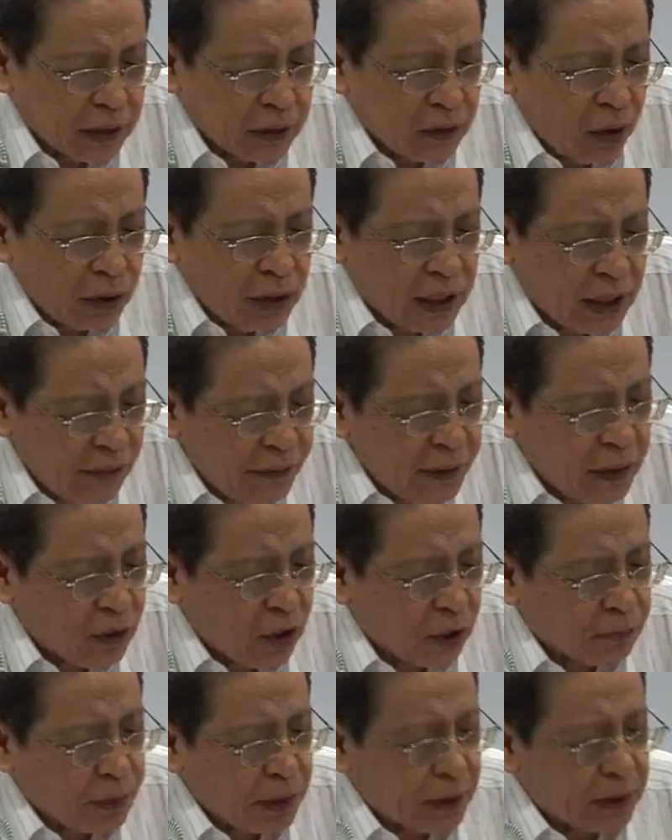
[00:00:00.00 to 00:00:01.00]
not given
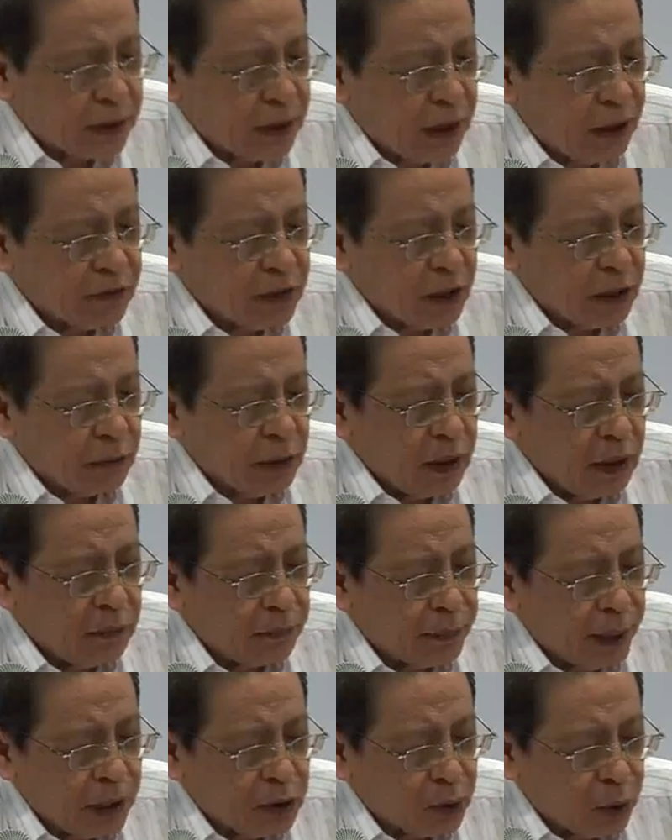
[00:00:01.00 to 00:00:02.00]
copies of the
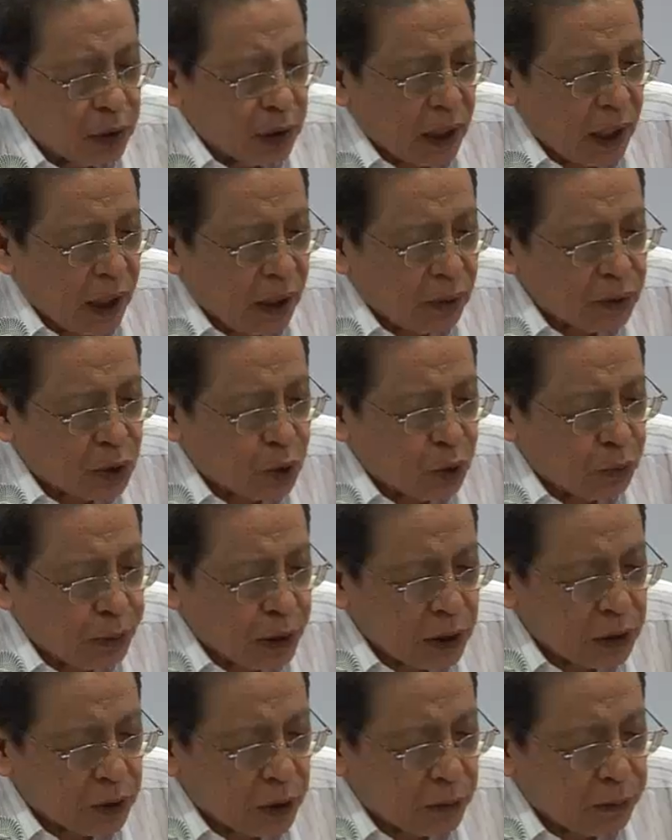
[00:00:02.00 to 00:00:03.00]

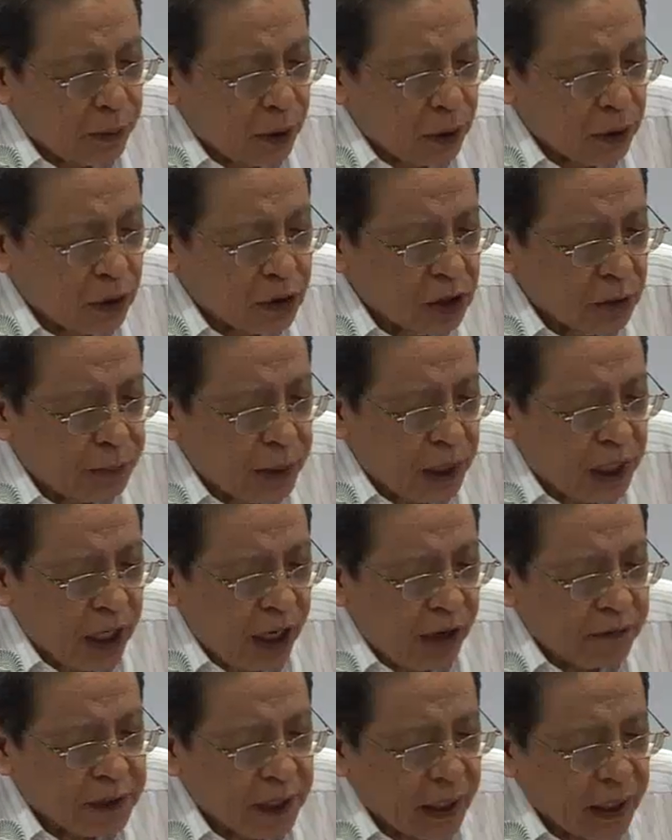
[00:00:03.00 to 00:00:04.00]
PricewaterhouseCoopers report on the
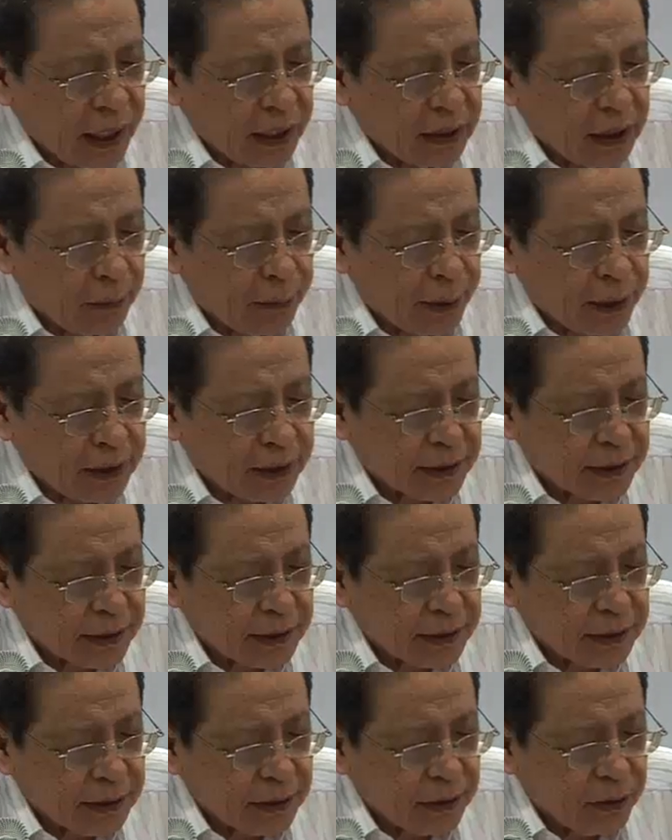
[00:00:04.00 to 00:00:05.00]
PKFZ and the
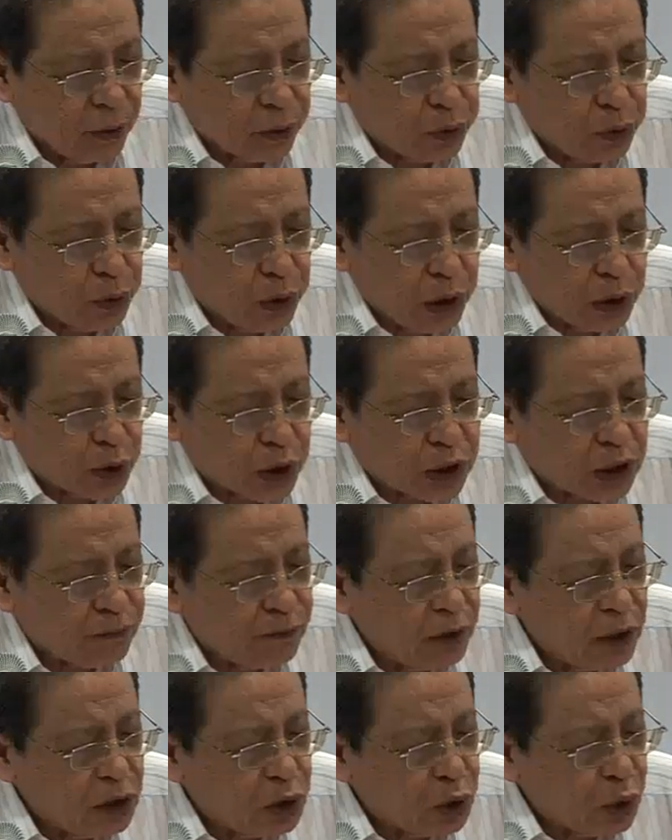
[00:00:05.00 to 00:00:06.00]
appendices, although this was
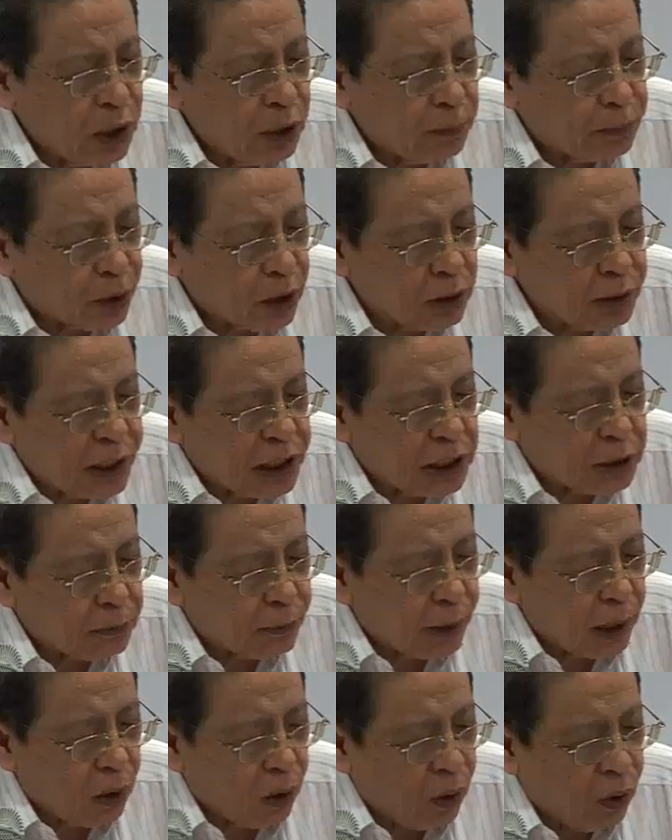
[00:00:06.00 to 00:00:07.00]
virtually promised
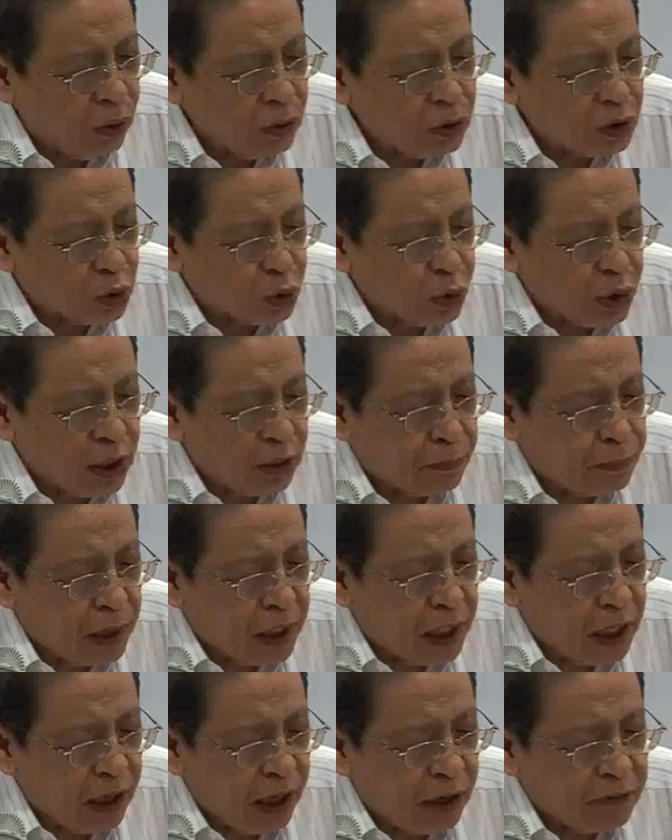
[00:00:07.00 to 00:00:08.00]
by Ong through the
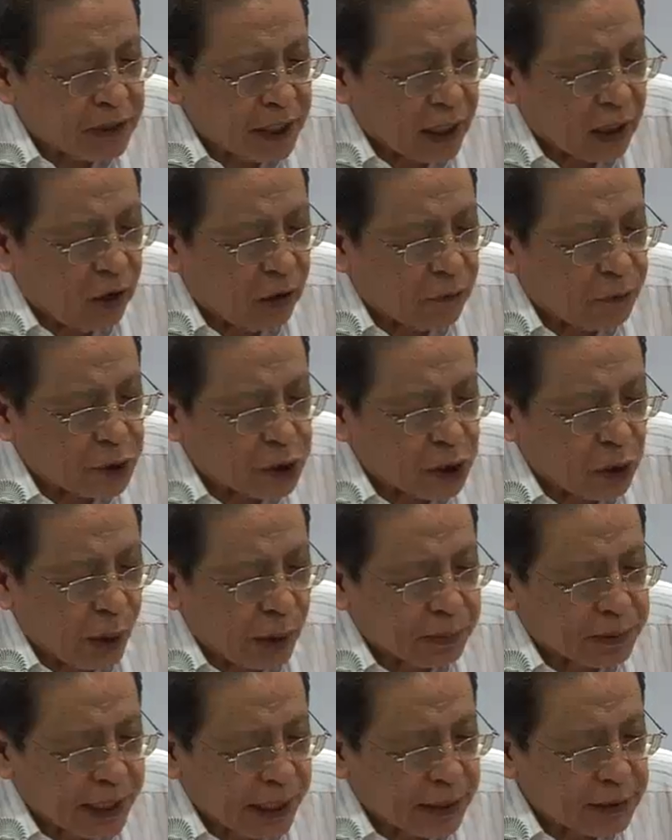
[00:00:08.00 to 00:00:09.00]
PKFZ official
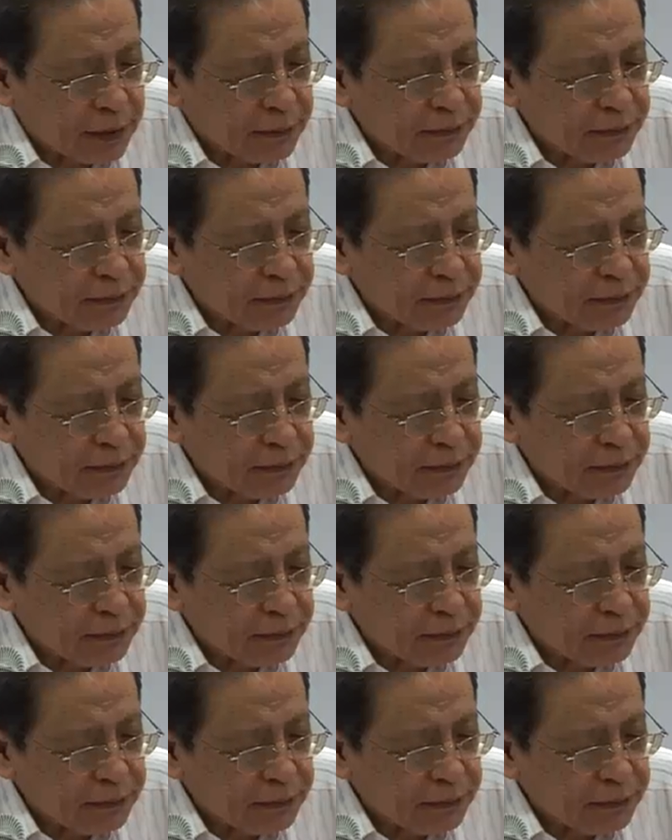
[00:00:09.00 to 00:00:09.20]
website.